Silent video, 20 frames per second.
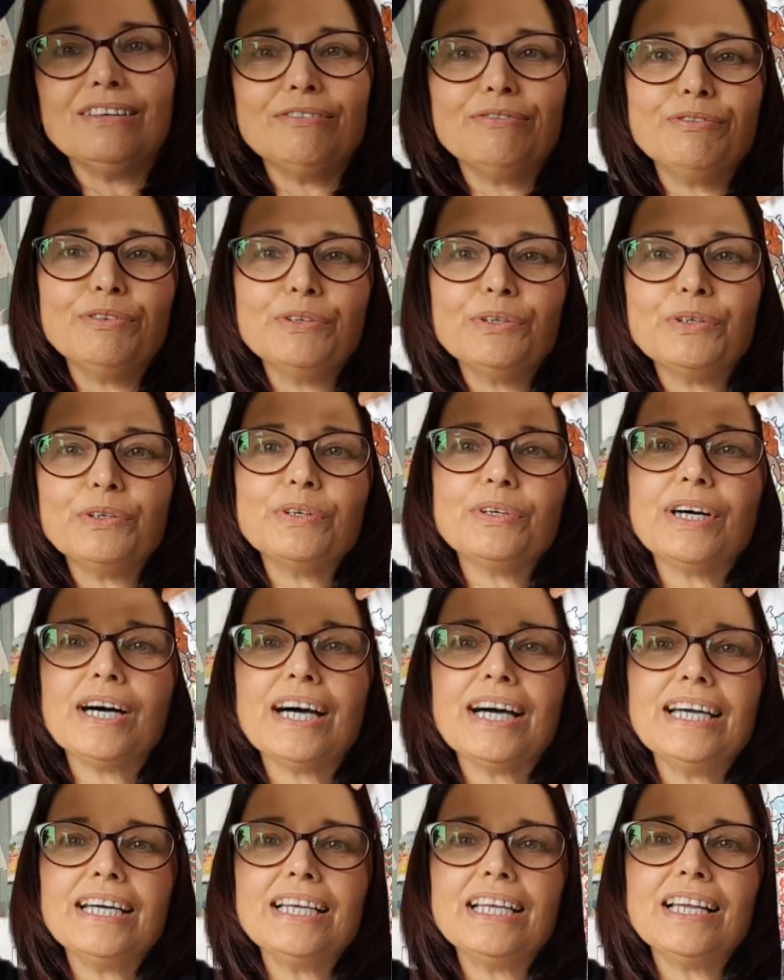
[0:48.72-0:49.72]
for
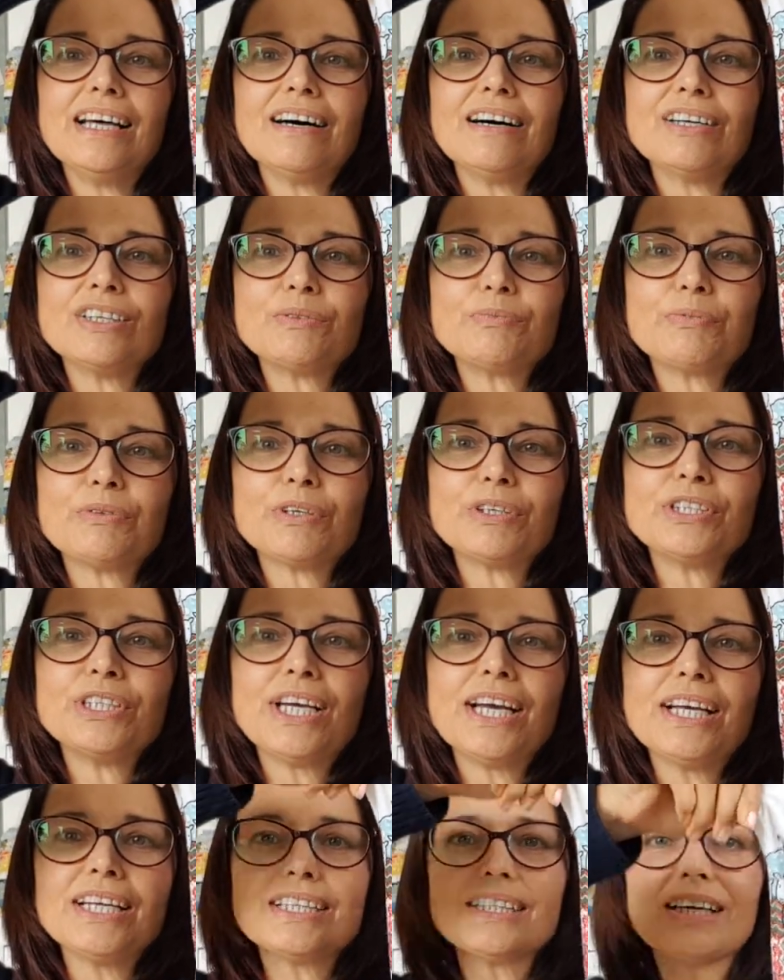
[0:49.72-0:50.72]
a large
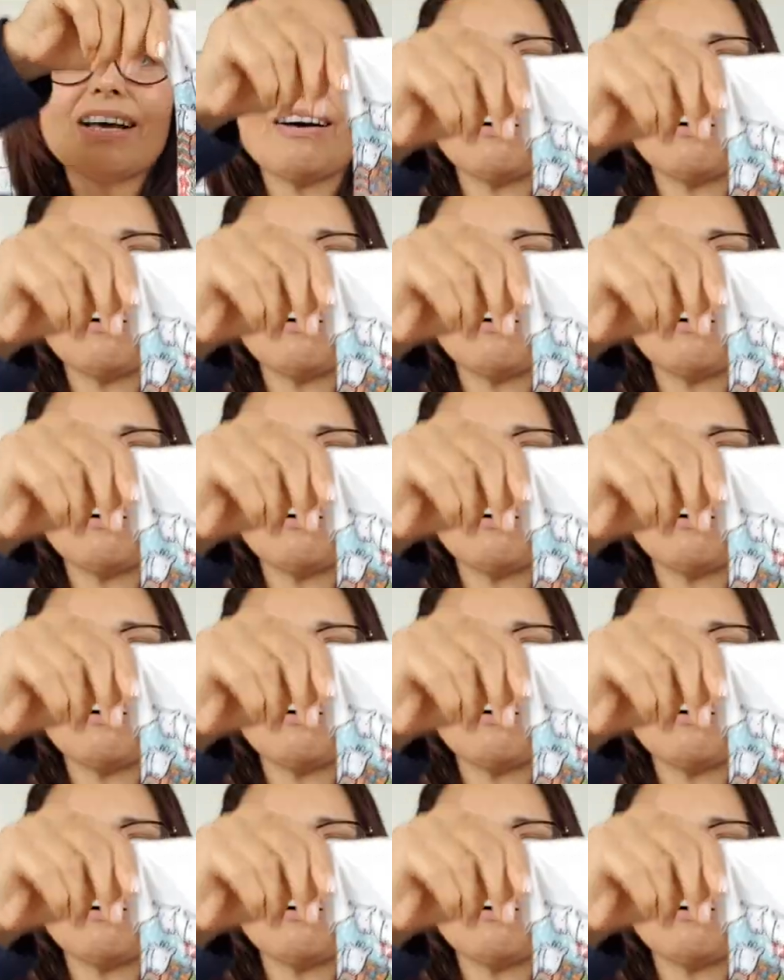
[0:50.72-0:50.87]
project.